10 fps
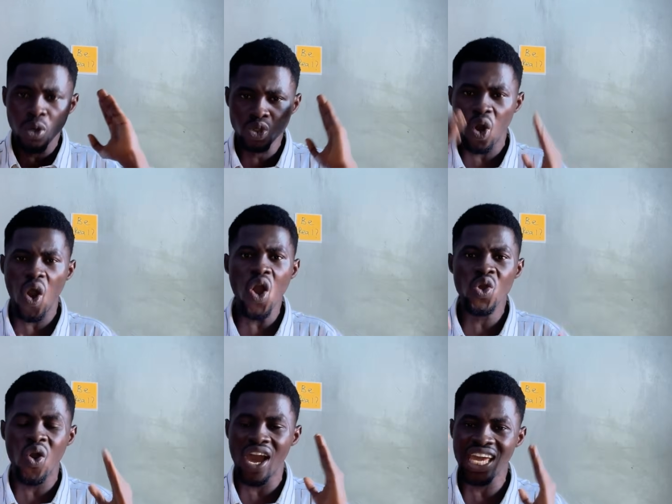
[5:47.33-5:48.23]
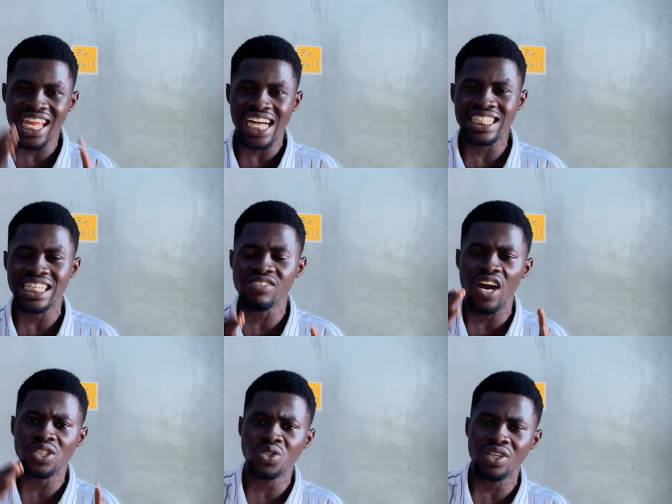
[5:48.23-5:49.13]
put all your energy as
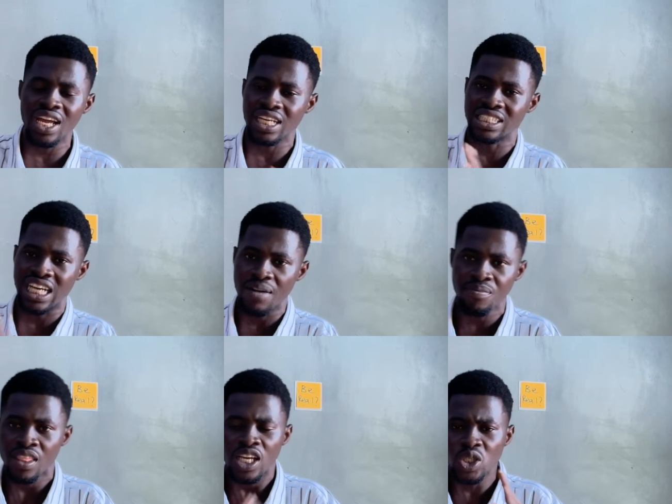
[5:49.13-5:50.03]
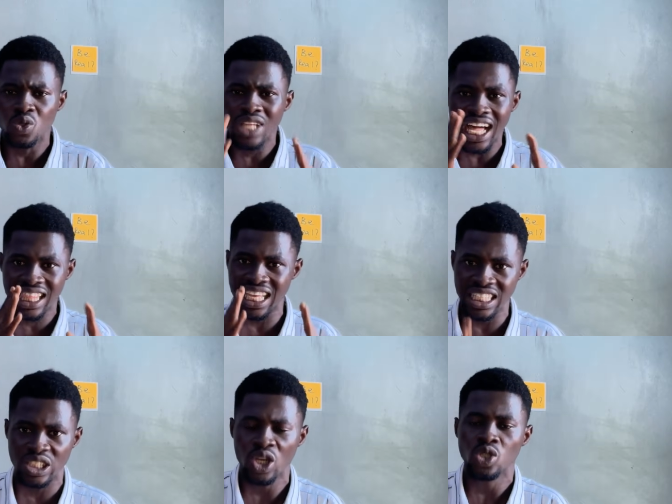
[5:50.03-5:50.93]
if you are doing your exam into that
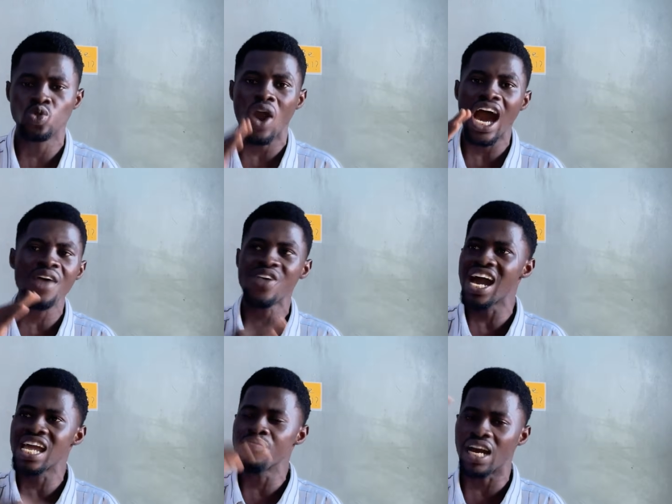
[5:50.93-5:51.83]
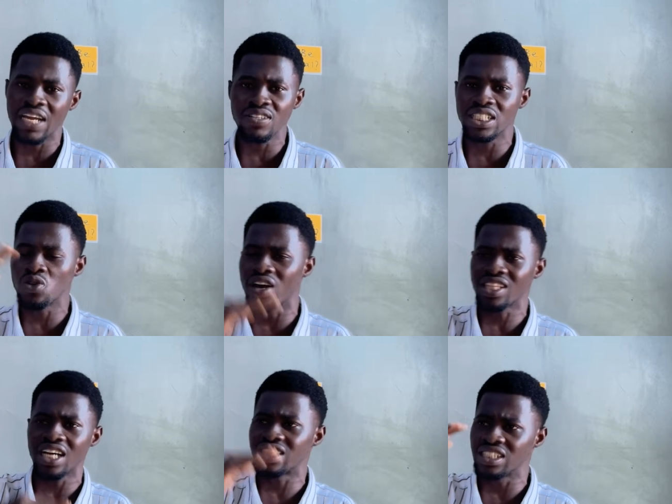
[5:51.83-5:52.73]
test to have high mark. If it is
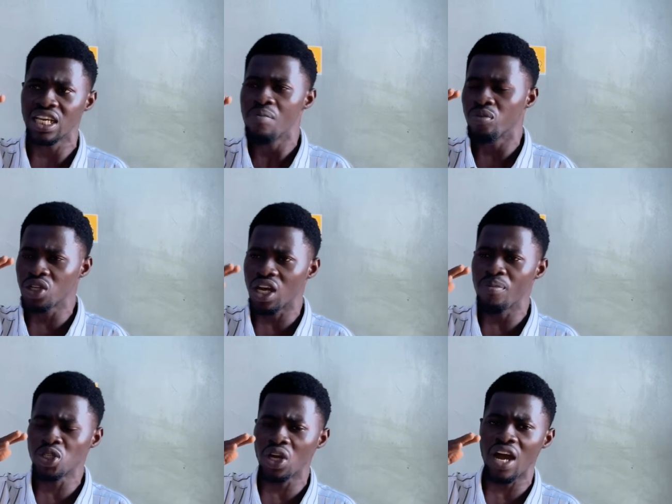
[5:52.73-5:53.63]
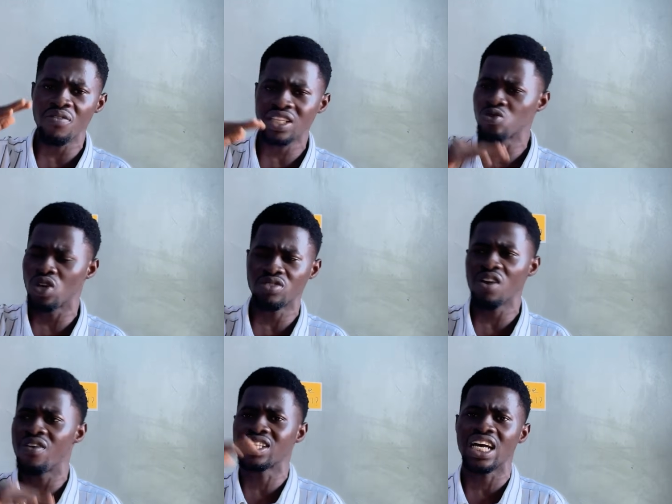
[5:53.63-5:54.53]
over 30, make sure you are having
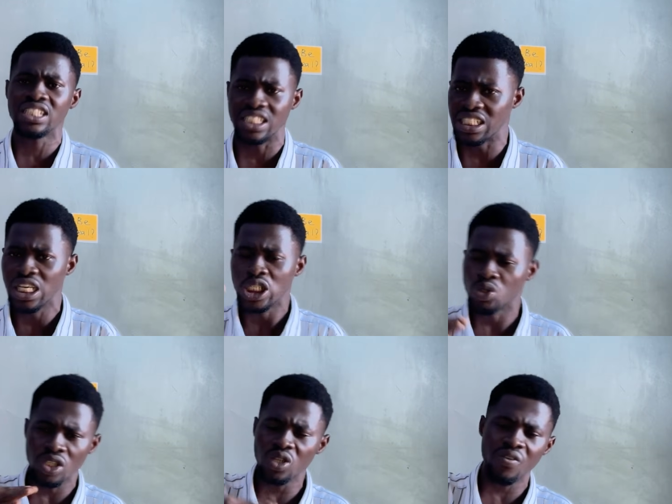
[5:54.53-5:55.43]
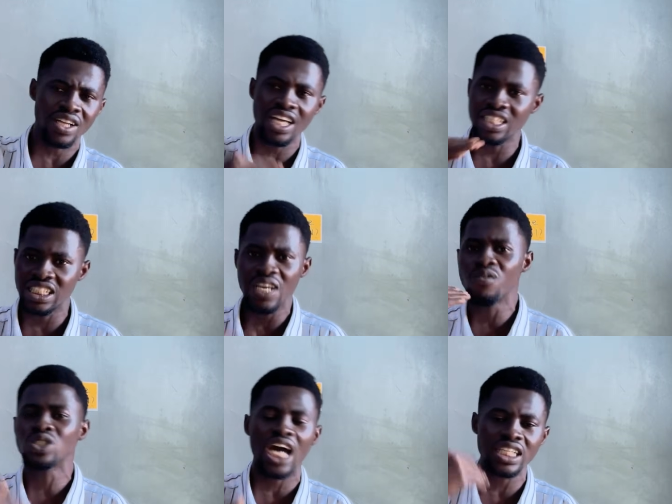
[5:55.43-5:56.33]
25 over 30, 20 over 30,
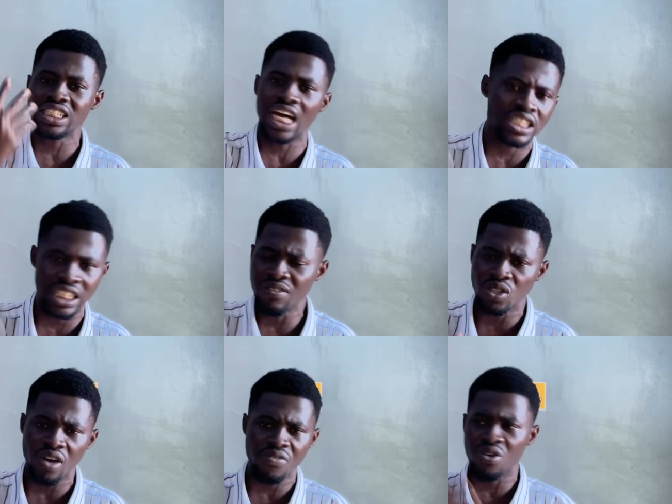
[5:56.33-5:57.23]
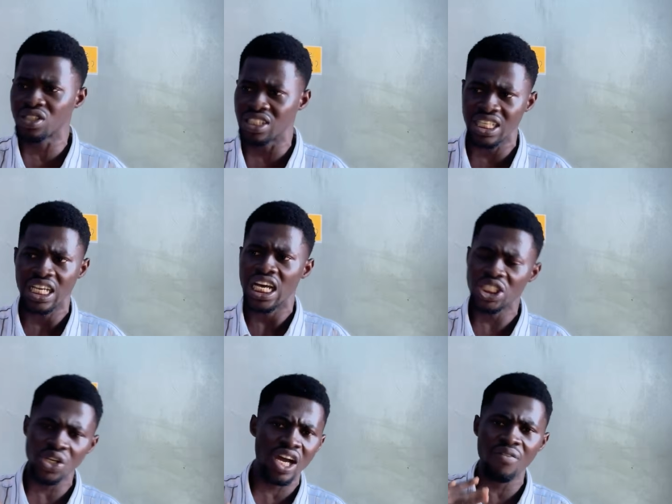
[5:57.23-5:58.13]
even 30. If it is over 40,
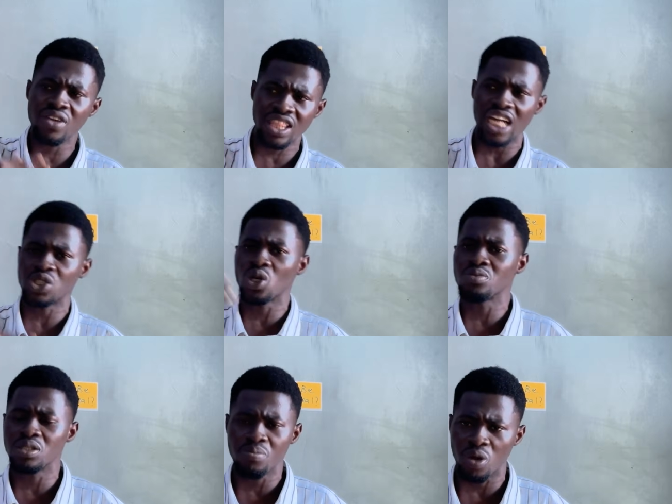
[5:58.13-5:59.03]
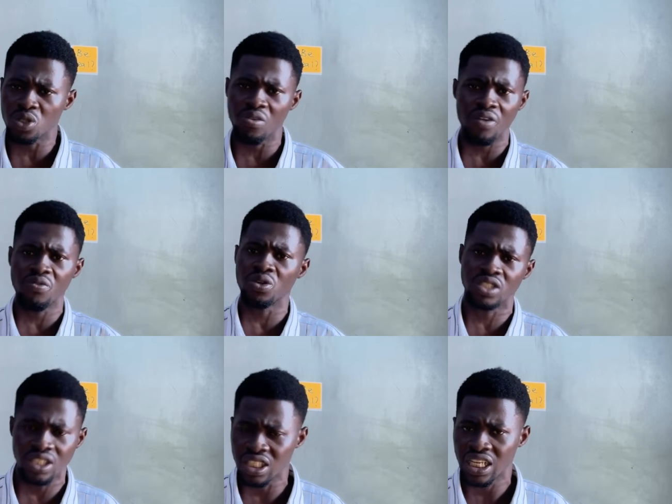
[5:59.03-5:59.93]
ensure you are having 30 something plus over
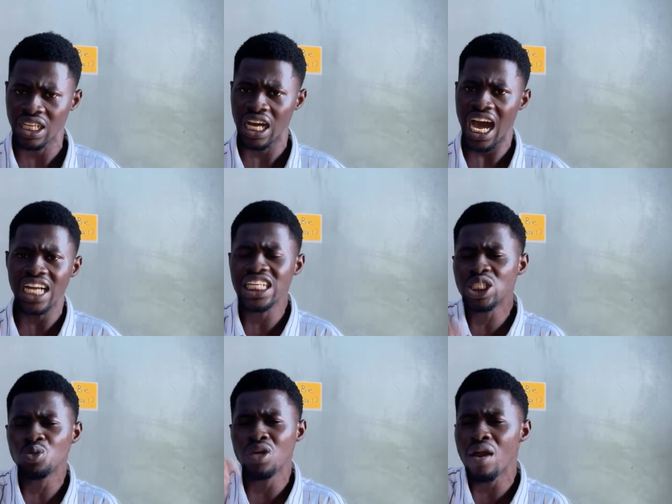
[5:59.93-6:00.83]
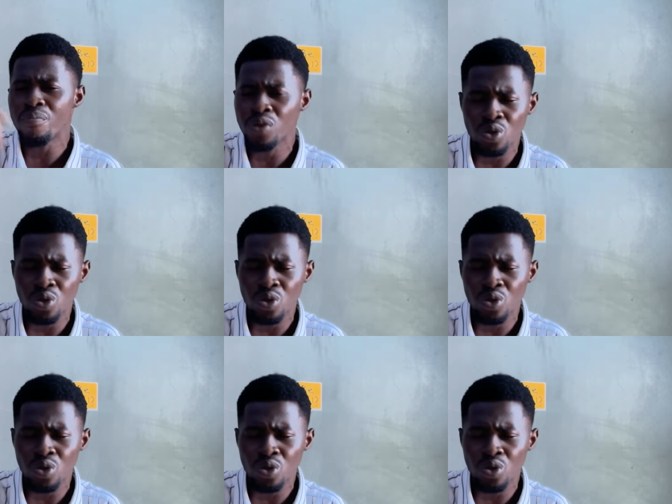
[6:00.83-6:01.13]
40. And this will help